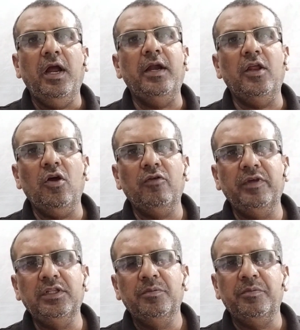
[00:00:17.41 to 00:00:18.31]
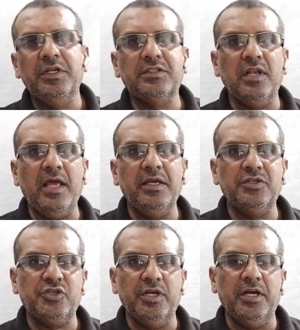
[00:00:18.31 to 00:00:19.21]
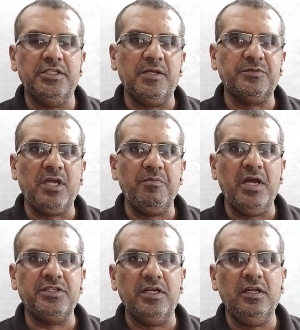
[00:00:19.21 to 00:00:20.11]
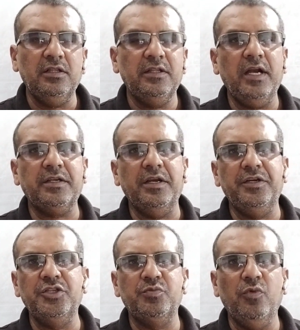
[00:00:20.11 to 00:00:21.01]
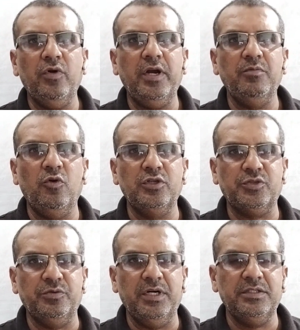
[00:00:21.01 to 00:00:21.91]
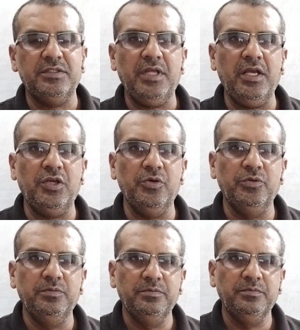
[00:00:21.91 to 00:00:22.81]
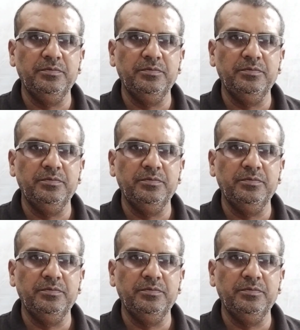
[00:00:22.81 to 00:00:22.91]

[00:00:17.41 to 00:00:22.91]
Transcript: And along with, please like, share and subscribe my channel. That can reach more and more students. Thank you.